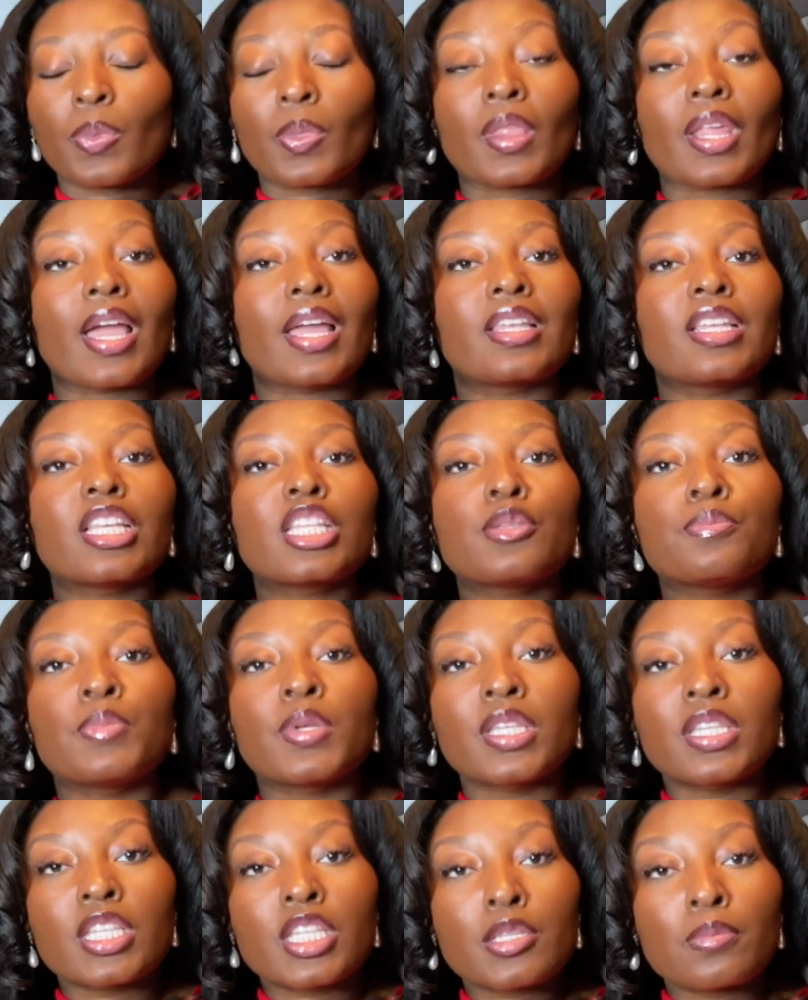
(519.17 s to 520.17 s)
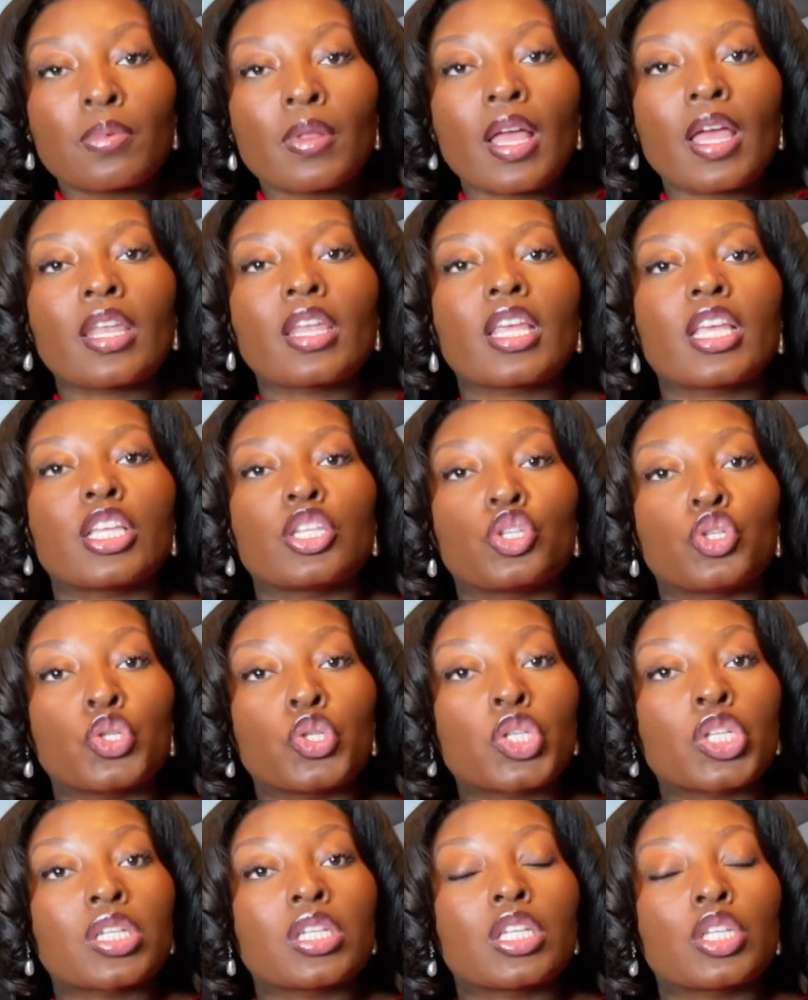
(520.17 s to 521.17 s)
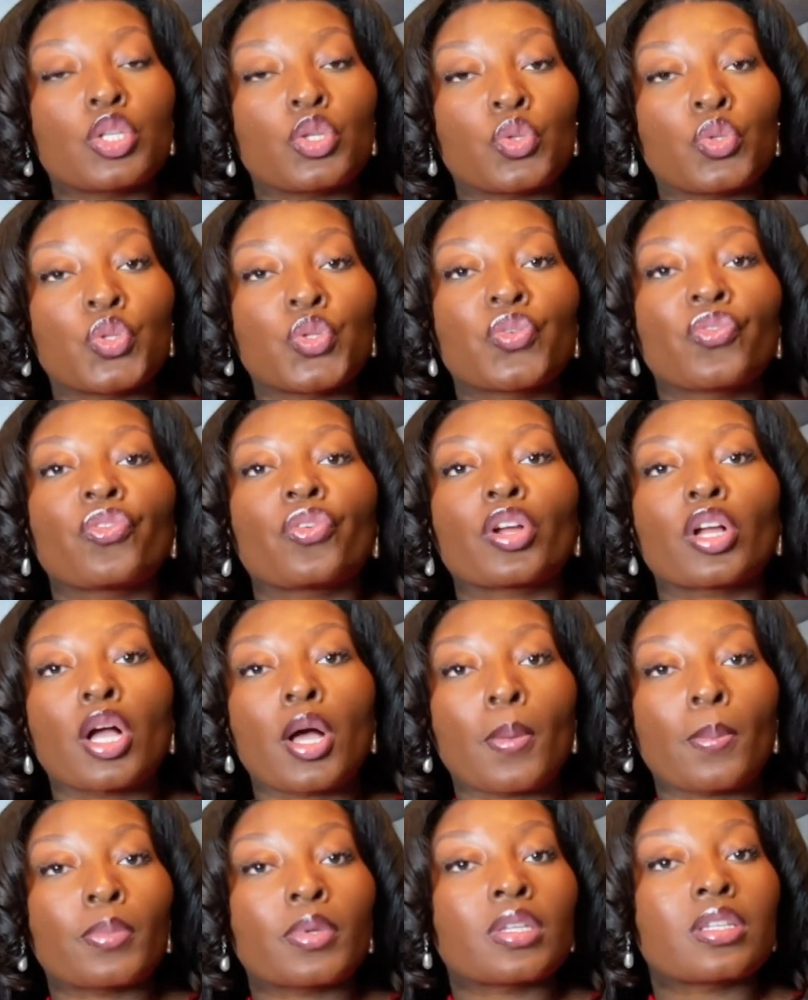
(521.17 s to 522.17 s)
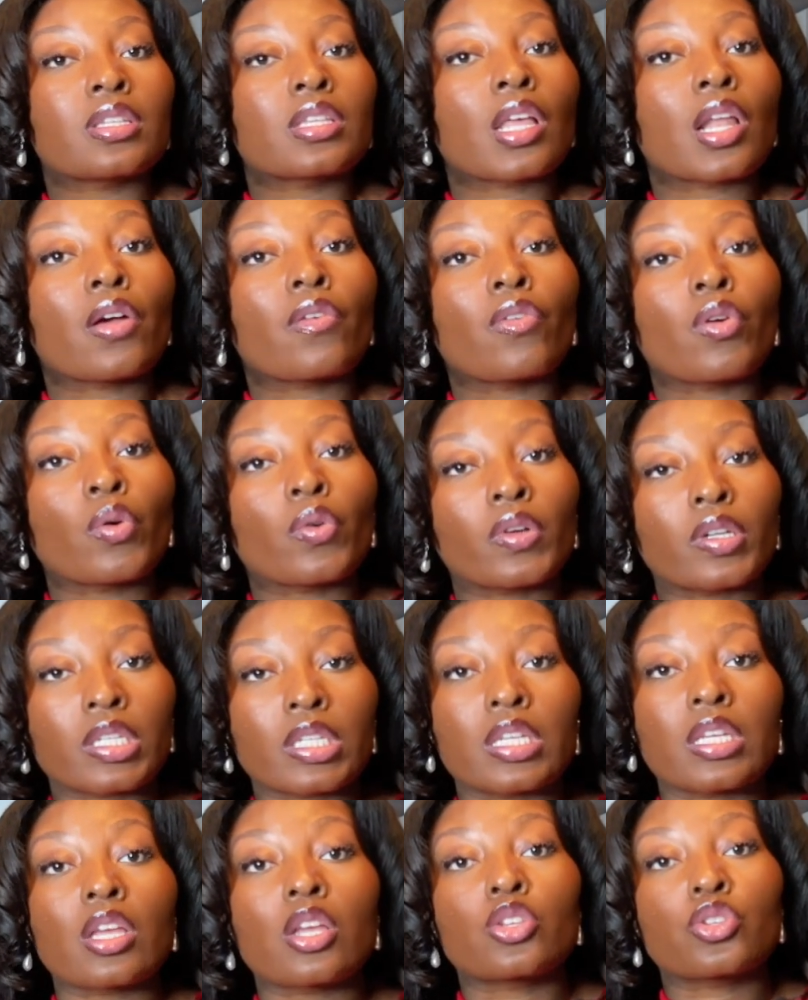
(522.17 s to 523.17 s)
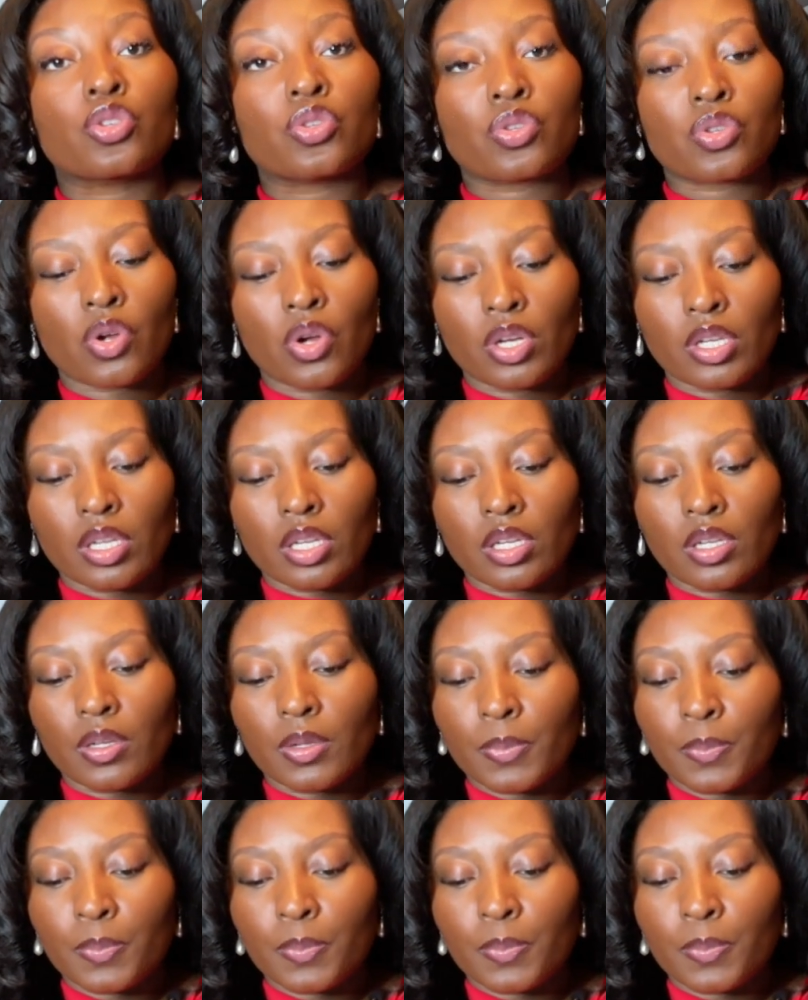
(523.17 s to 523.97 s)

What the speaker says: And this business plan is usually used for companies that have already started.